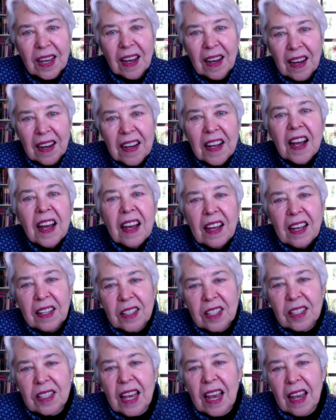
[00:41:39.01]
Uh,
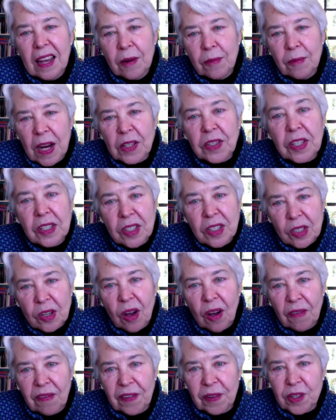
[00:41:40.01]
it's a residence
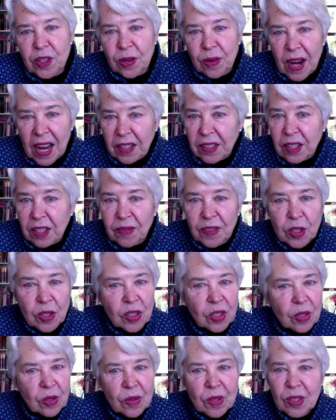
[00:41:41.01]
hall for transfer
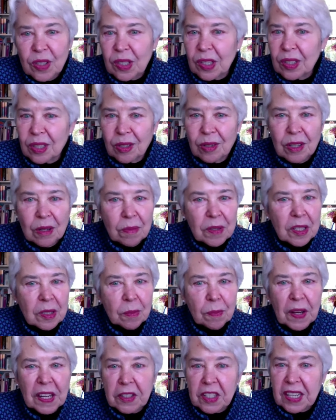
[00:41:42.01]
students. It's going to be
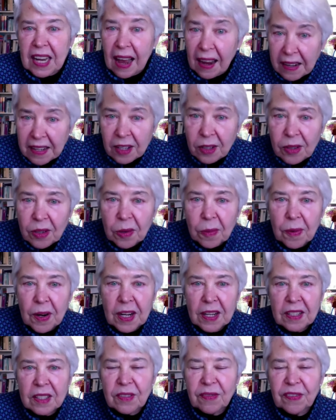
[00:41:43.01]
spectacular
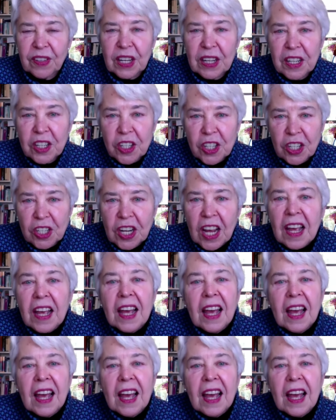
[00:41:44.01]
when it's finished.